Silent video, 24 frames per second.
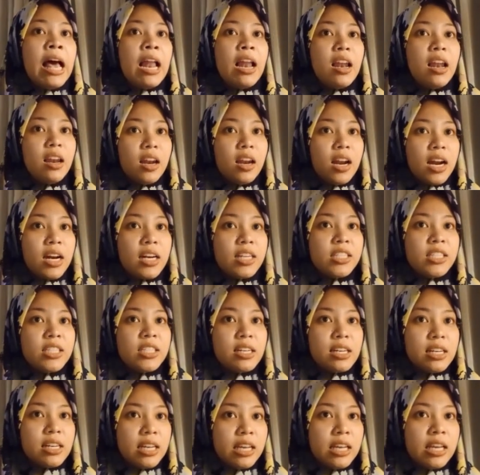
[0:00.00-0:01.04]

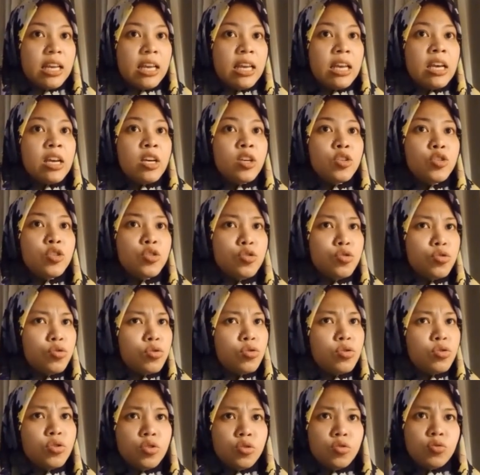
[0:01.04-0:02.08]
largely
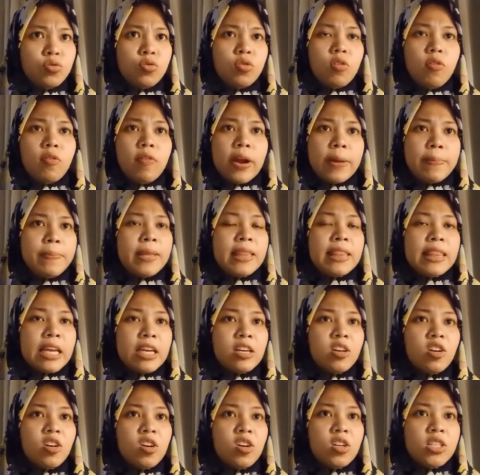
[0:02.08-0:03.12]
due to rapid
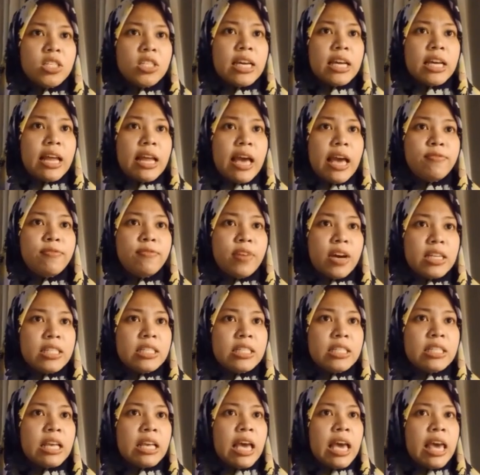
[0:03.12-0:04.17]
technological advance
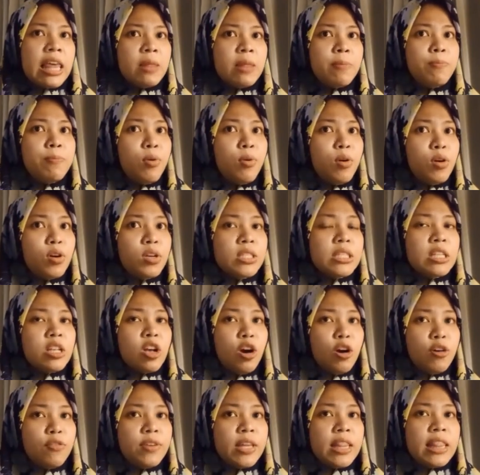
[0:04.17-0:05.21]
and the
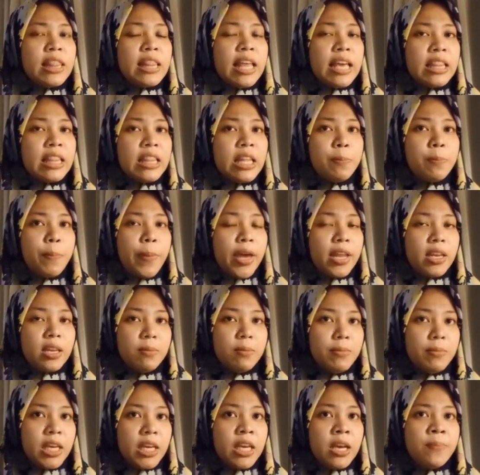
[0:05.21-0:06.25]
post-COVID-19
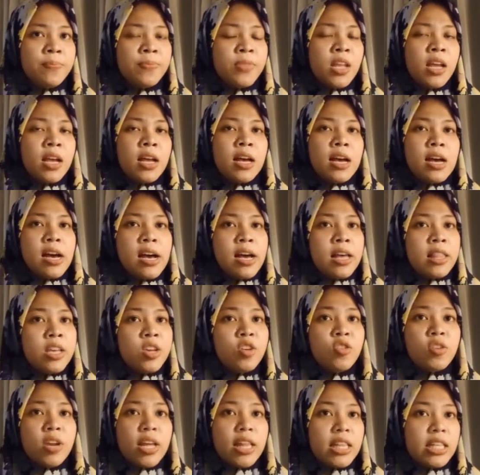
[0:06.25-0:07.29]
pandemic. The
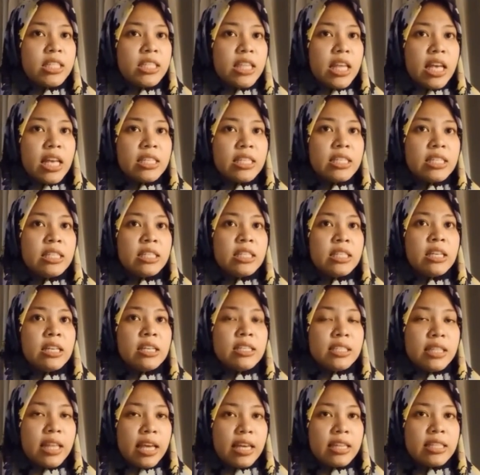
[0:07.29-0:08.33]
United States
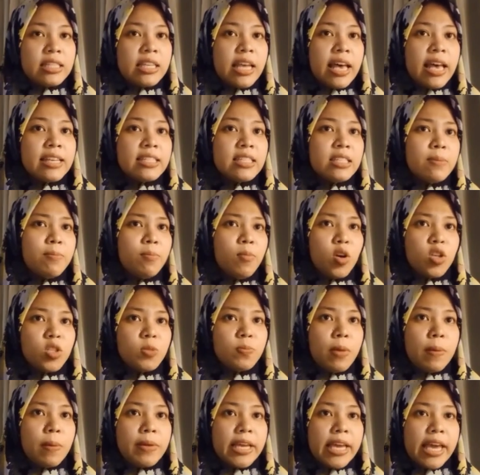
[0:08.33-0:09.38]
has the most
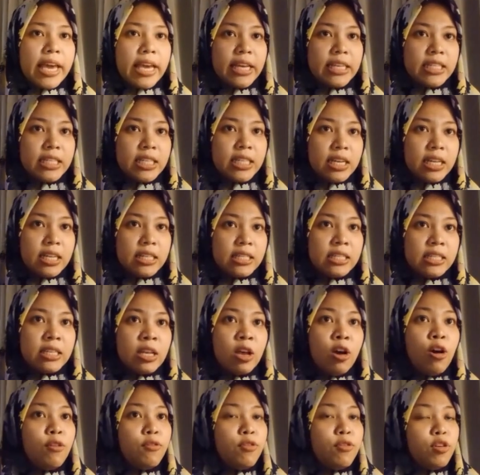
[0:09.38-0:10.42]
publications,
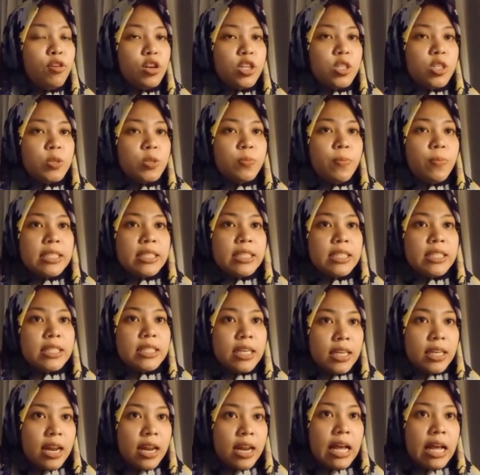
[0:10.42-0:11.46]
followed by
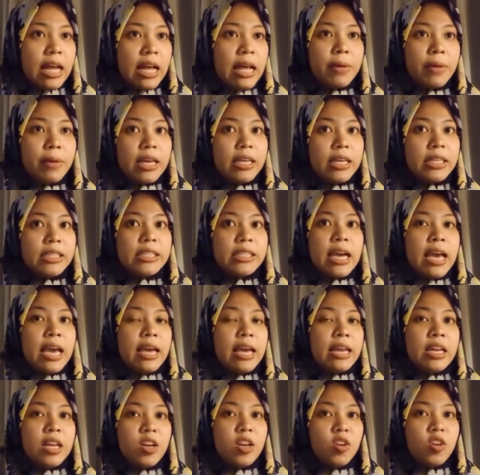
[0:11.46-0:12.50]
China, Malaysia, and
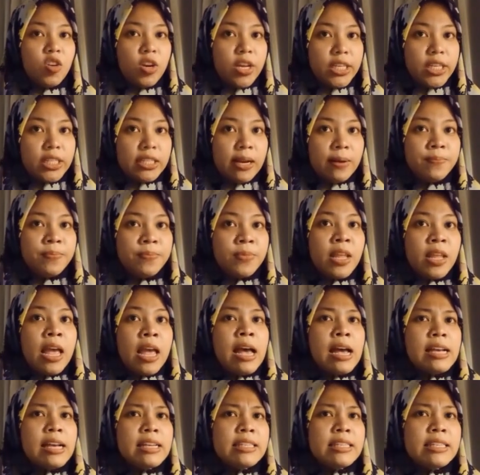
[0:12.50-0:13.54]
Indonesia.
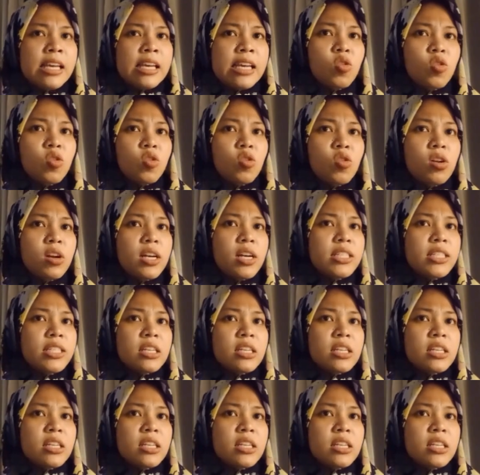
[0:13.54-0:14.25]
ASEAN scholars